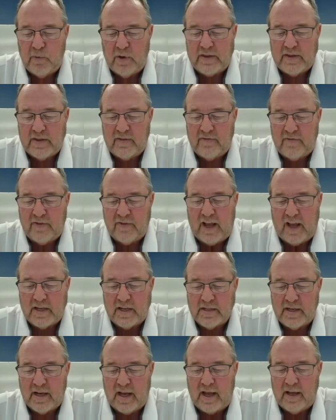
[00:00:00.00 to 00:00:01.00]
with a
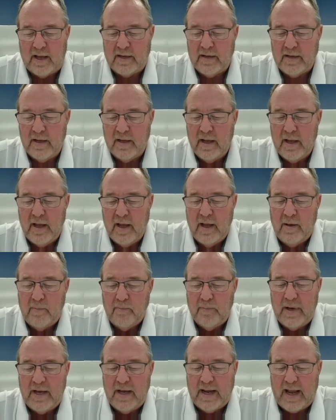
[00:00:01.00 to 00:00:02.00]
flashlight,
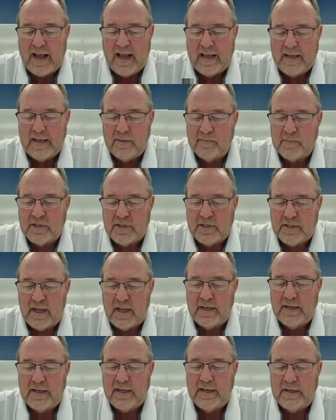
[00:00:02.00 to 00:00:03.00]
but I am
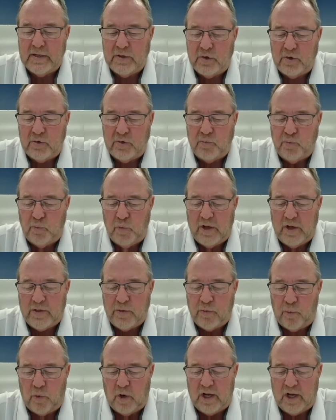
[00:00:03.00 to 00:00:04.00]
studying
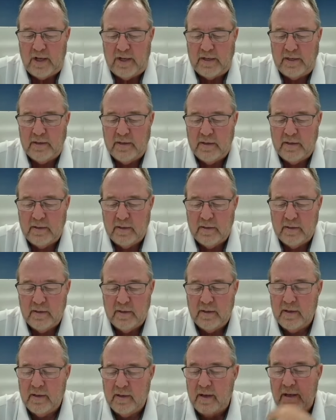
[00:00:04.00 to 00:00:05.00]
with one
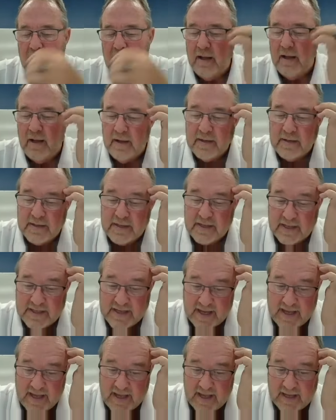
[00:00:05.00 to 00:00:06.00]

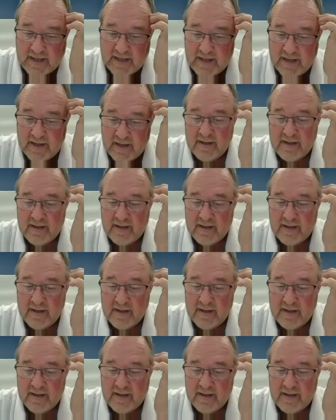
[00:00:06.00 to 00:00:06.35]
today.